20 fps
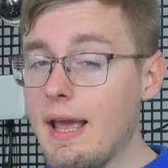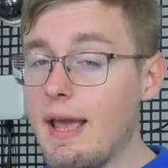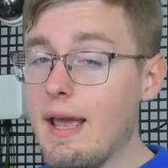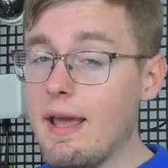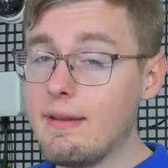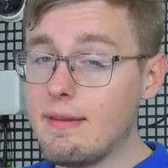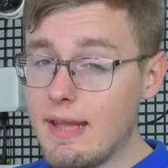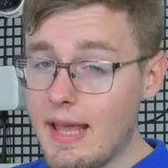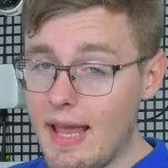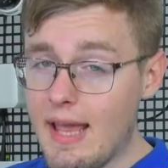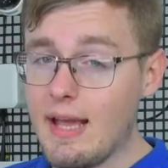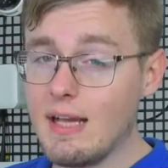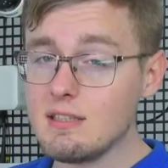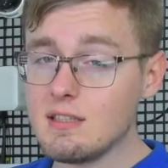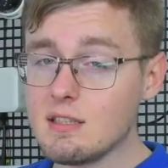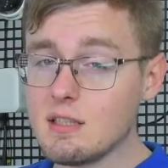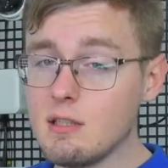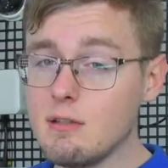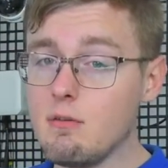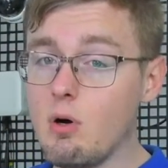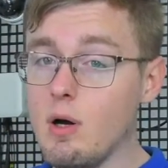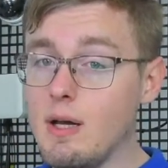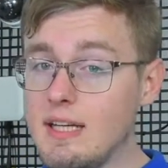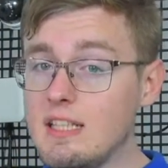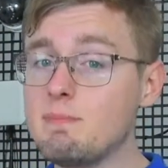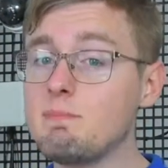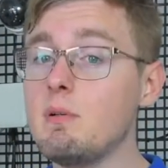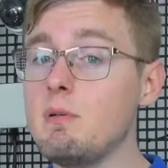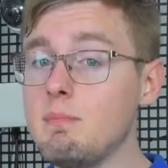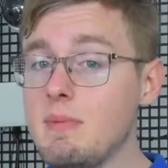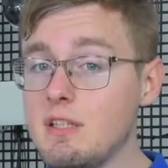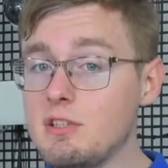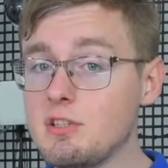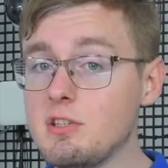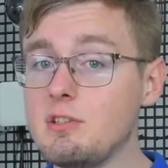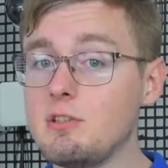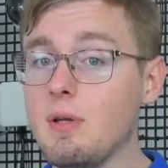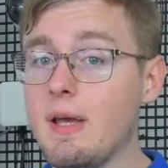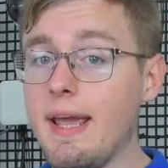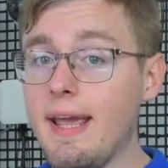and ask who has
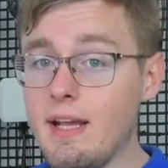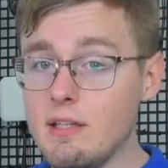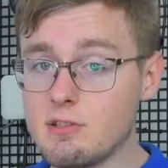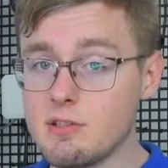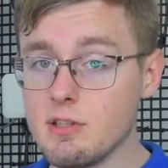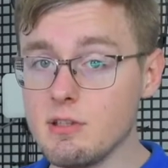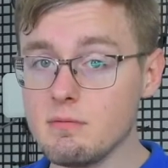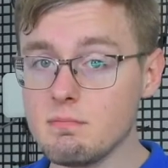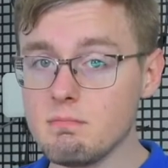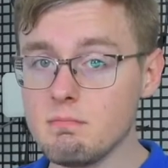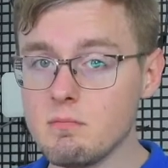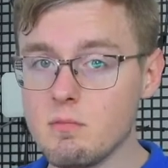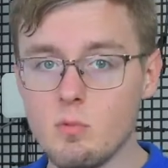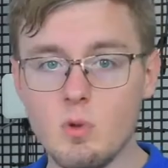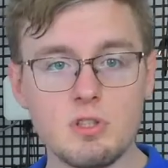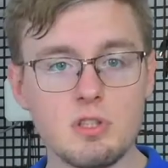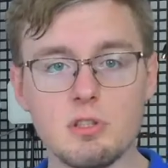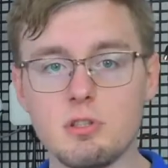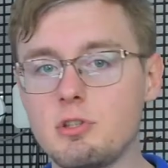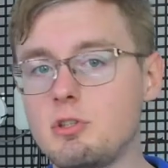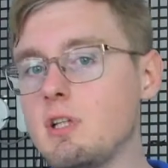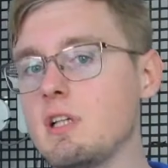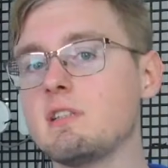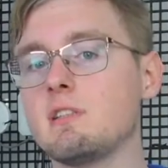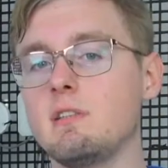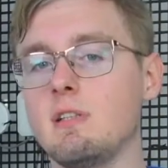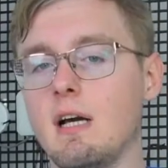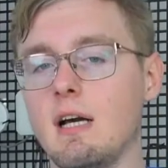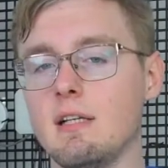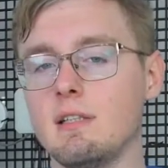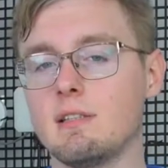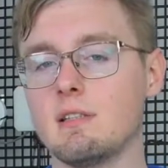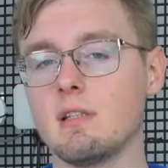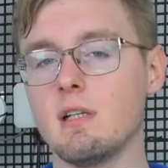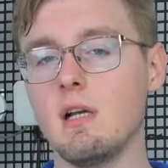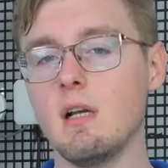permission to enter, which is just nice.